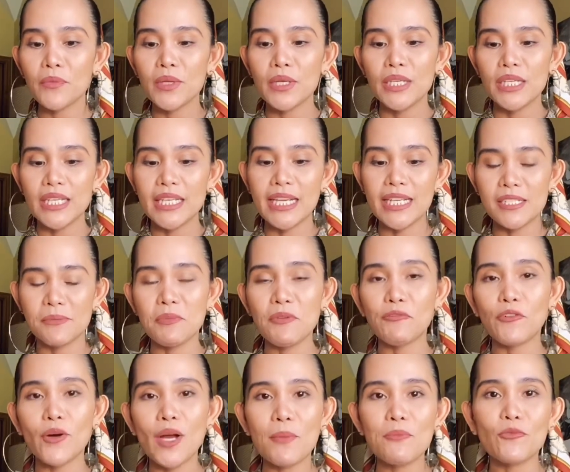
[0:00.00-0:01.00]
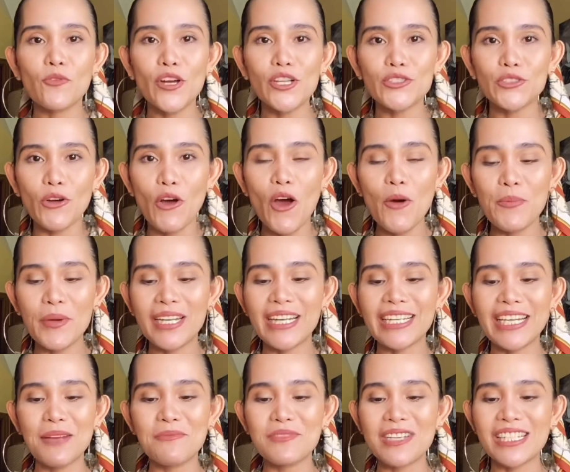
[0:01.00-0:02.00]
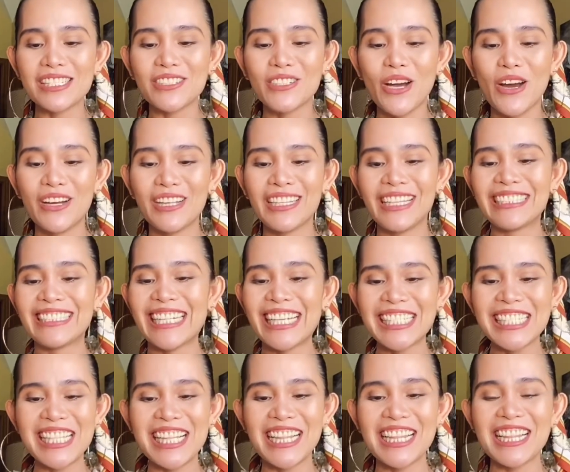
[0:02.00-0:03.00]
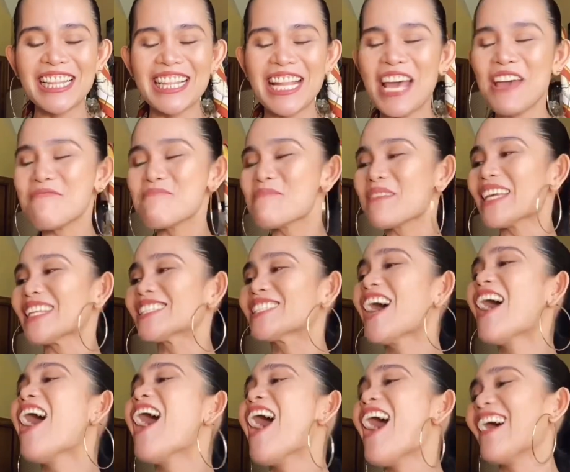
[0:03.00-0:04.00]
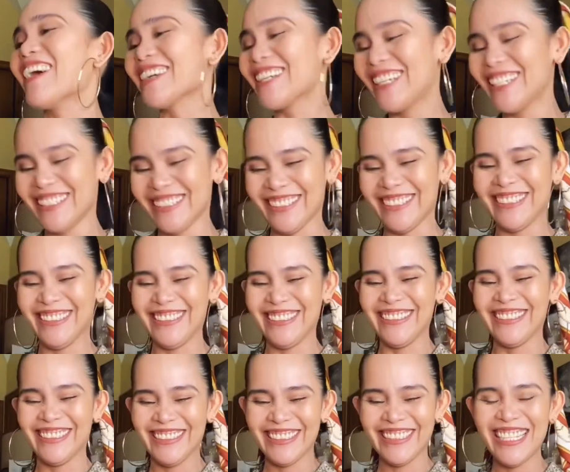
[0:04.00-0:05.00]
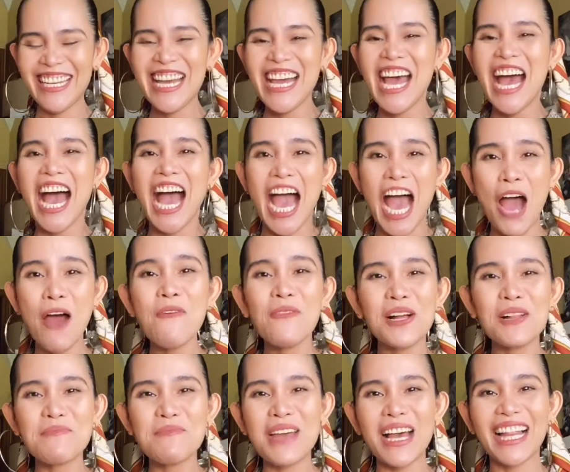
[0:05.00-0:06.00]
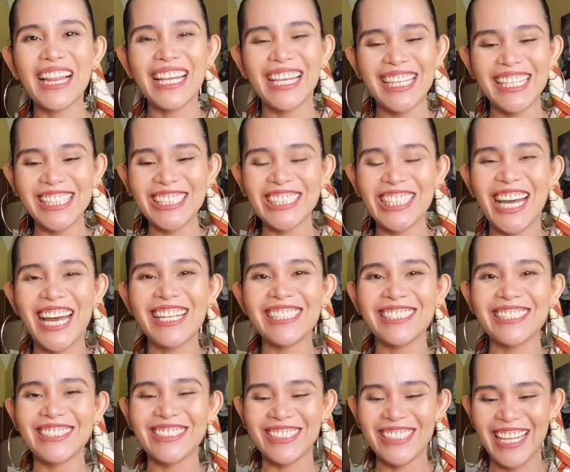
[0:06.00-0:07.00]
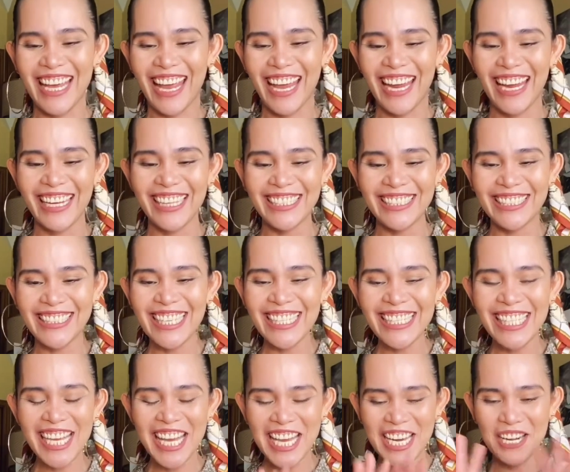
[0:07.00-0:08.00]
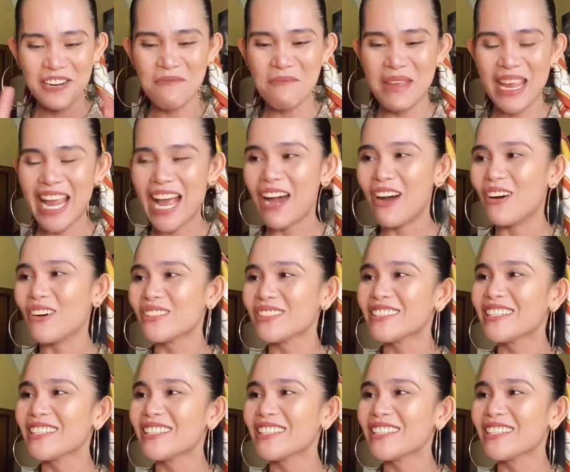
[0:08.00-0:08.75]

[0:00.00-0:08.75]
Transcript: Yes, before I'm going to open it, I'm just going to just let me talk. I will be a little chatty today. Just hear me out.